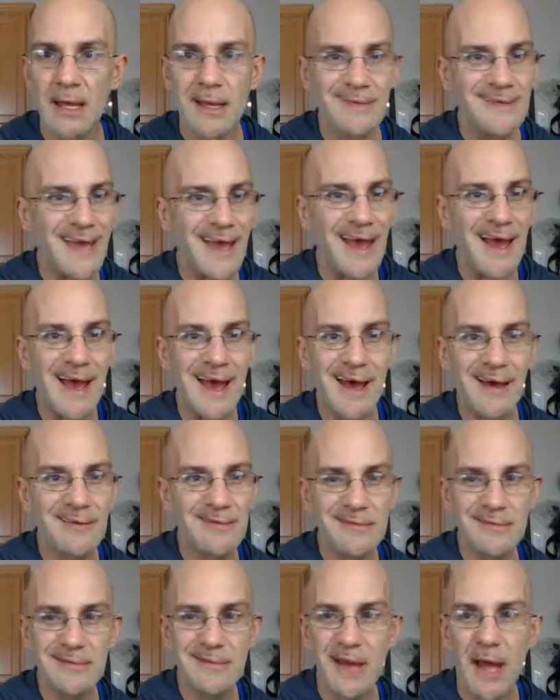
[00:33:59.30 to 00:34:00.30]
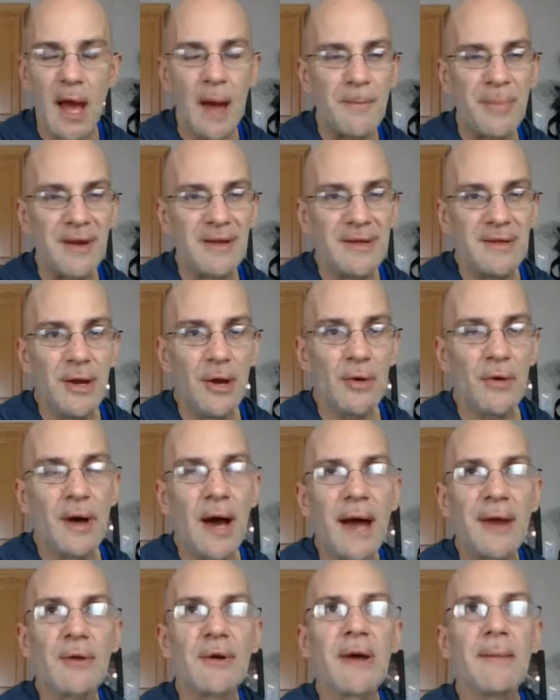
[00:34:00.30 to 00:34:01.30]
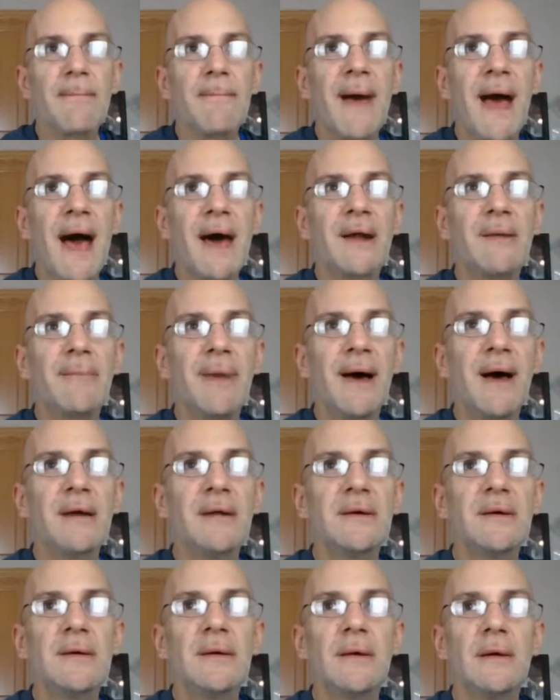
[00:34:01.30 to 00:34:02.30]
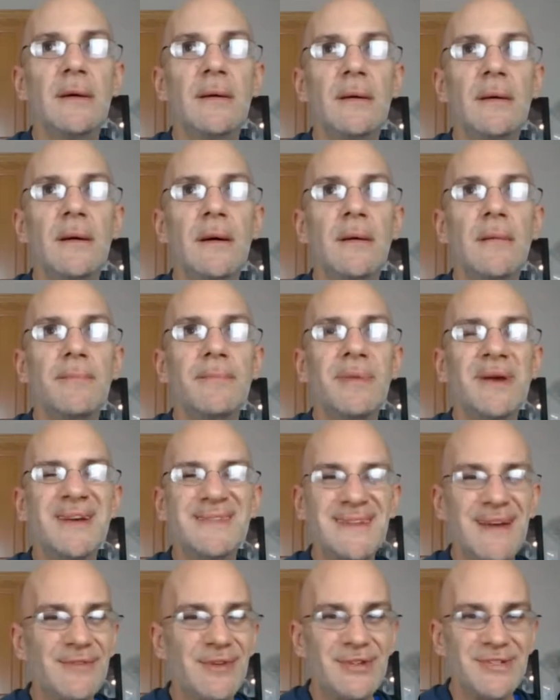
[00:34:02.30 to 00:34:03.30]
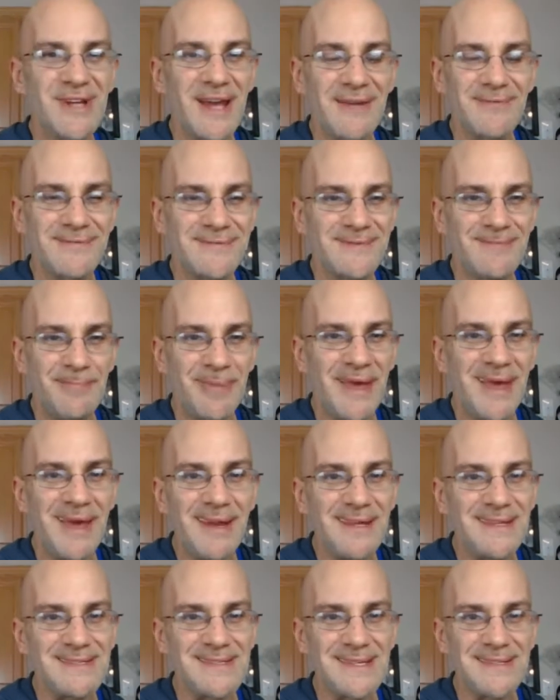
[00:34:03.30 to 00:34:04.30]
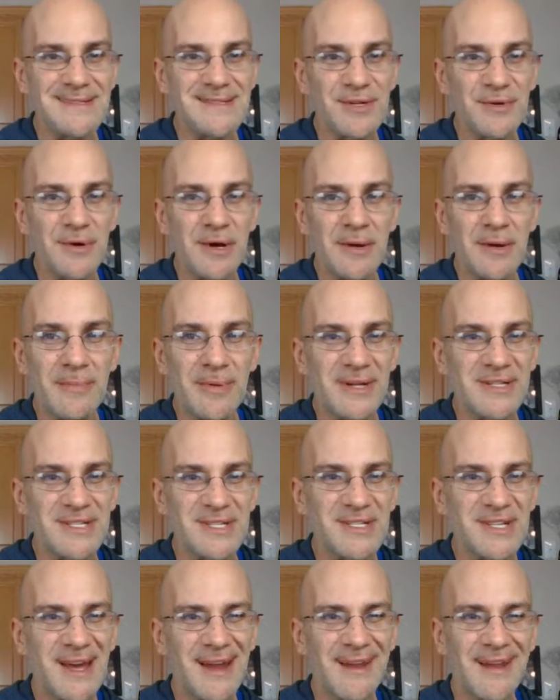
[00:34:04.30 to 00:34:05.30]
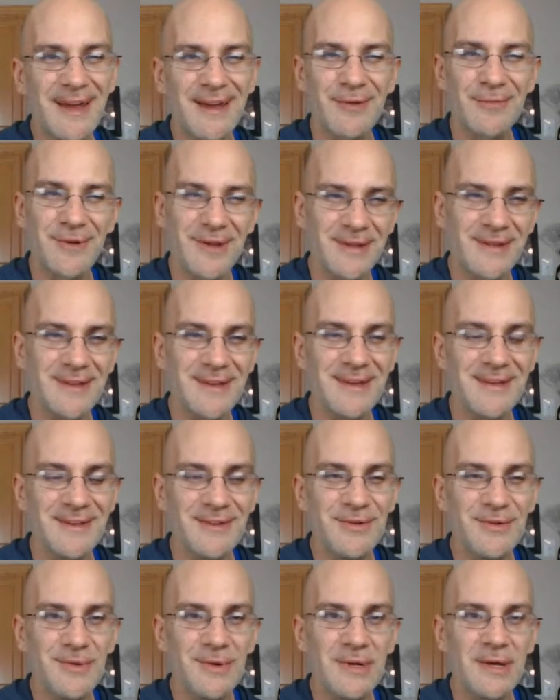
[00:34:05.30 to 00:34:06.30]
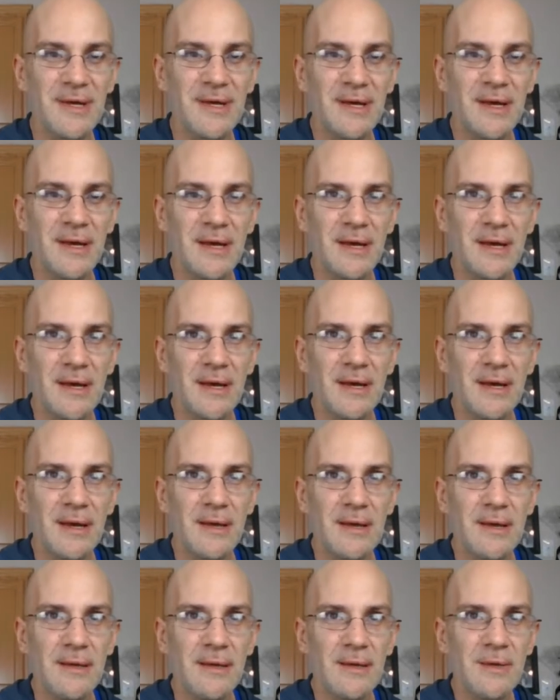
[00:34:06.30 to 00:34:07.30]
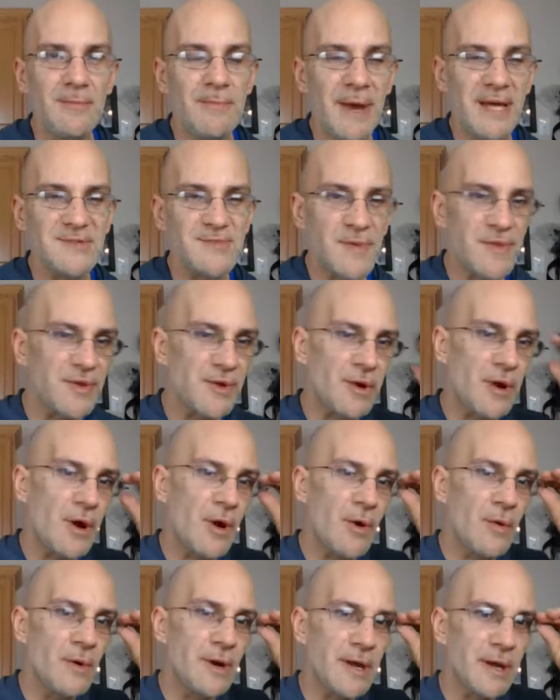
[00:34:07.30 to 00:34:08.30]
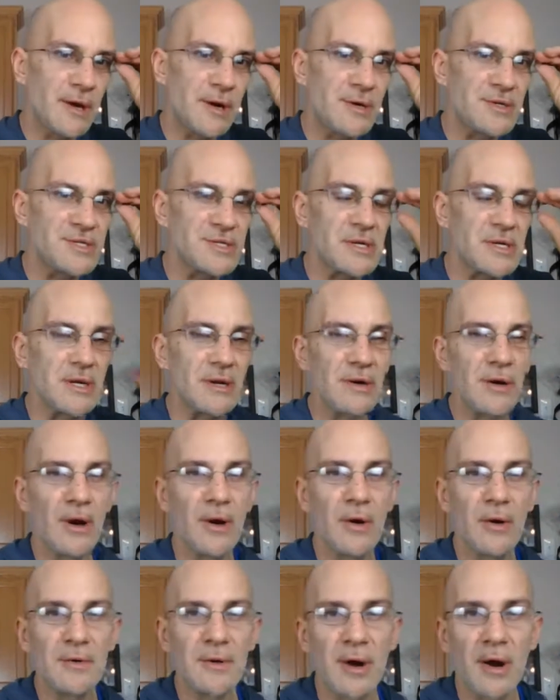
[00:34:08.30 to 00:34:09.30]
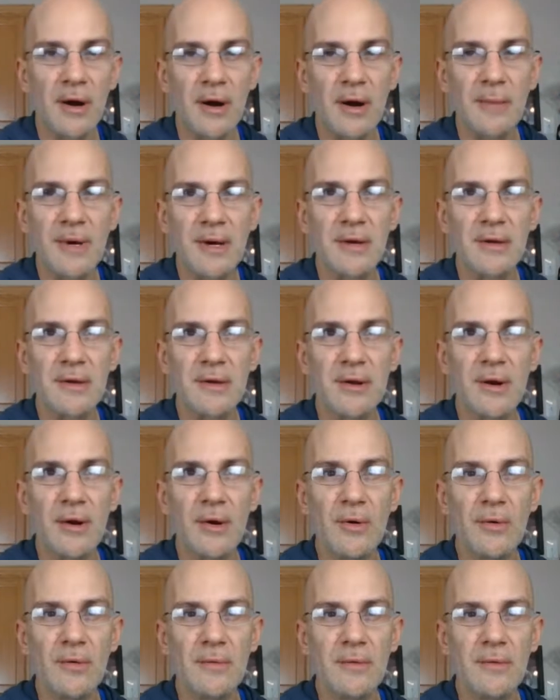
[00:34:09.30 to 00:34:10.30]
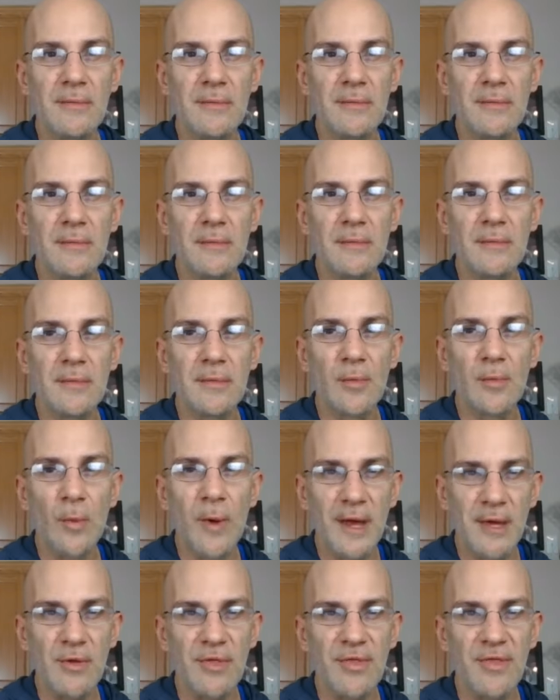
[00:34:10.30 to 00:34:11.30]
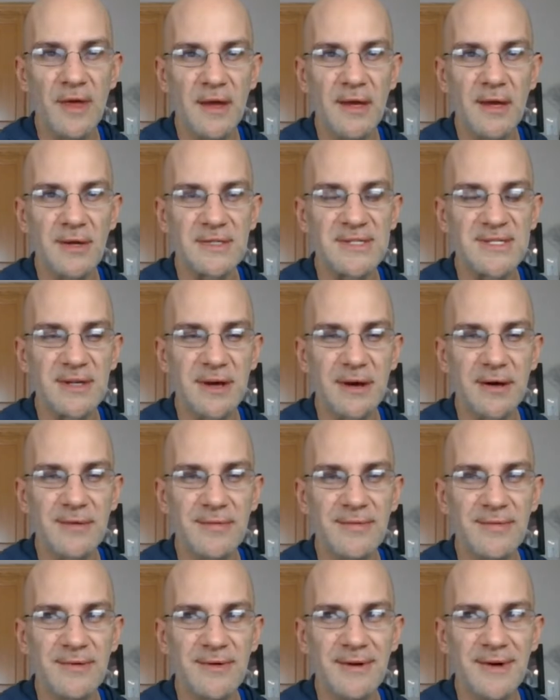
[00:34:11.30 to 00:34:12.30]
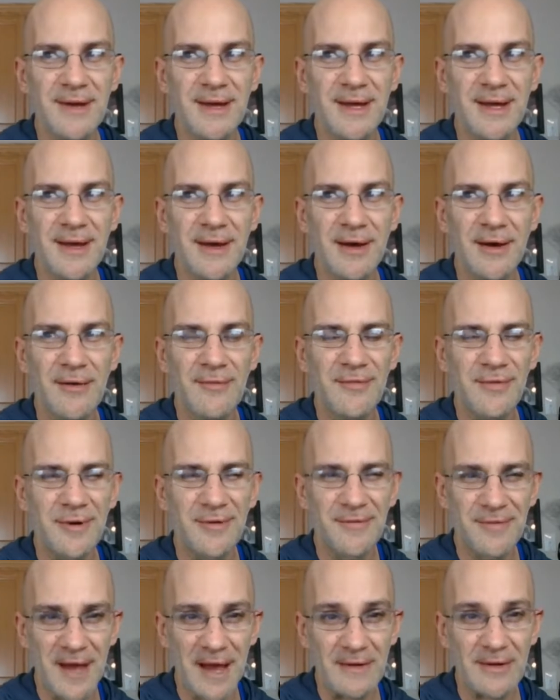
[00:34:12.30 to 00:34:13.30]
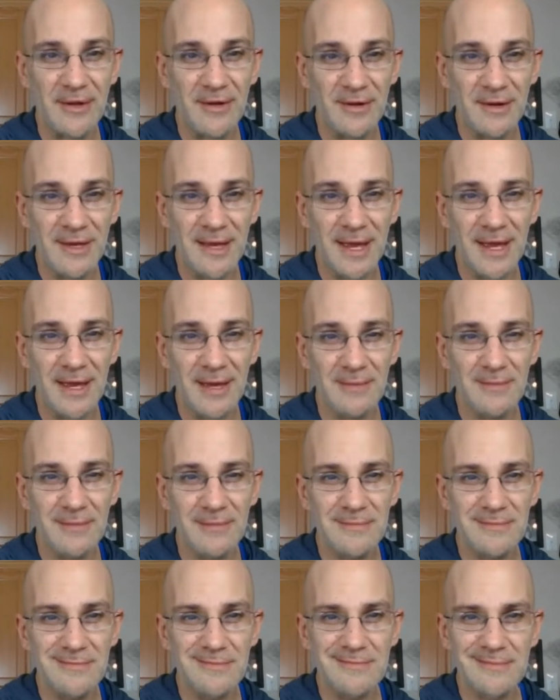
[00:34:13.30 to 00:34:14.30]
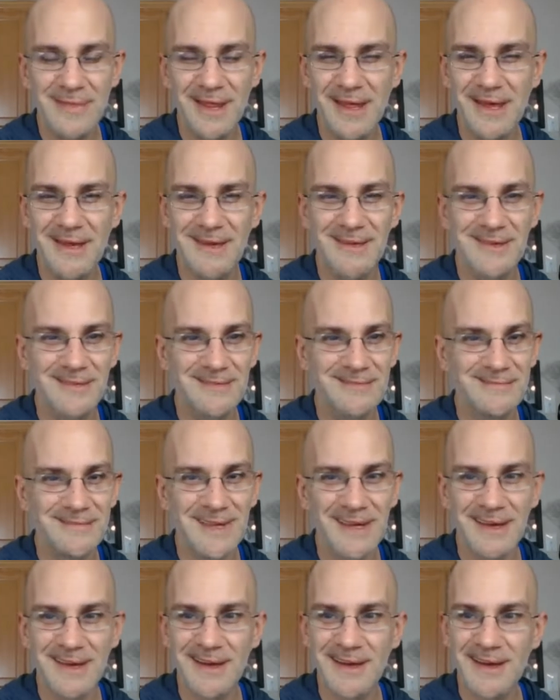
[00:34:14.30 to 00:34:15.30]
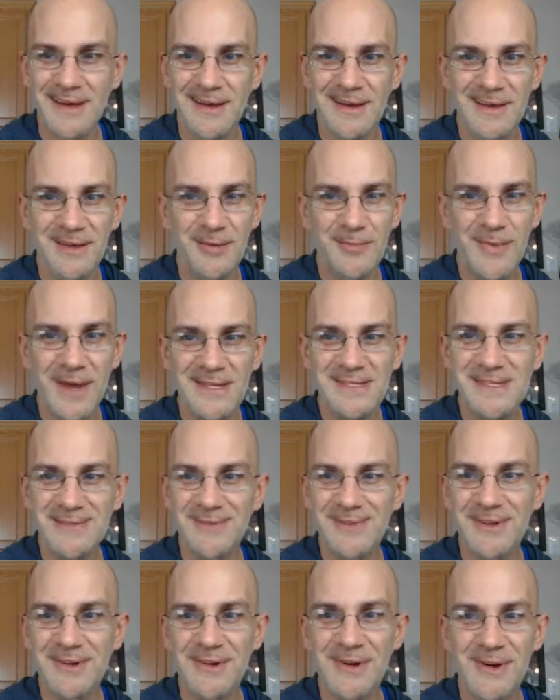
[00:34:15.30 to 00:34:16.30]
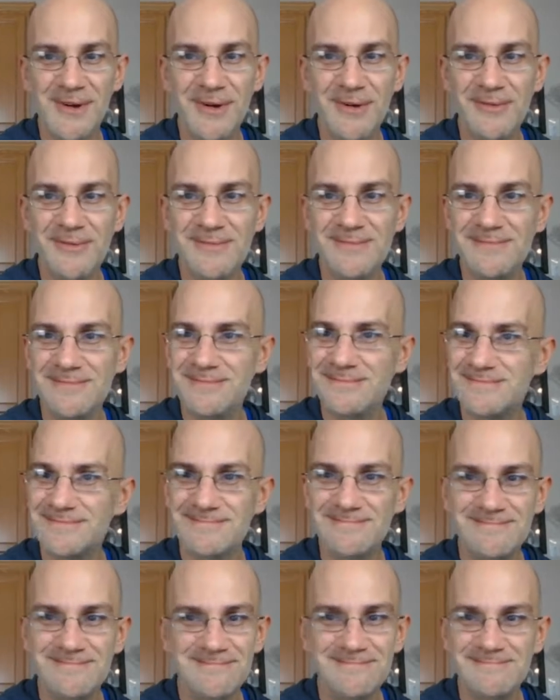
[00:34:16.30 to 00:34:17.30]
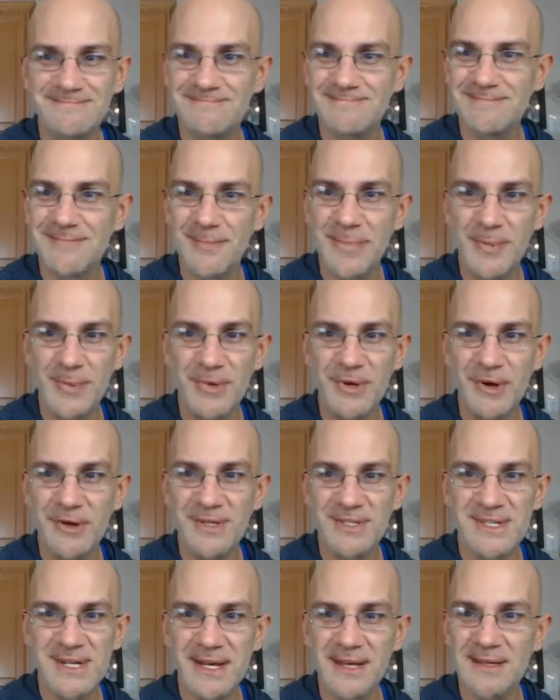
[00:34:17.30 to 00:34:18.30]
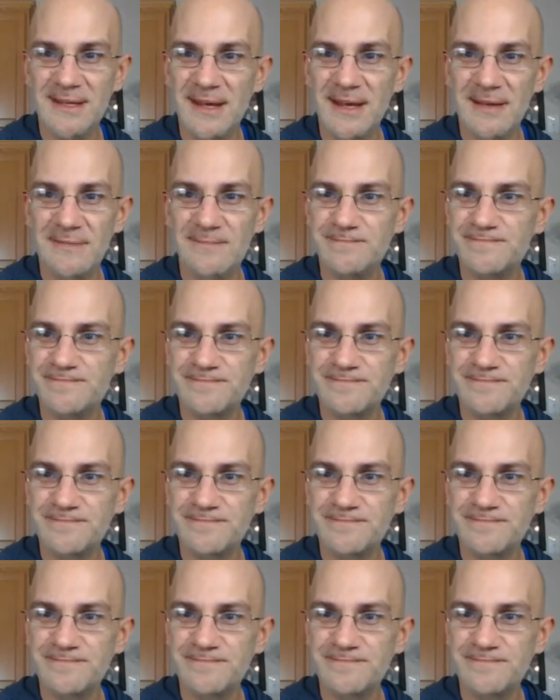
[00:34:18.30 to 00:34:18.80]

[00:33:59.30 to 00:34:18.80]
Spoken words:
Yeah, but I don't get mad about it because I usually have pennies into But it's just kind of like, really, you mess with your own energy, your own karma, your own way you think of yourself for a $5 game. Like, you're messing with your own. People don't understand that.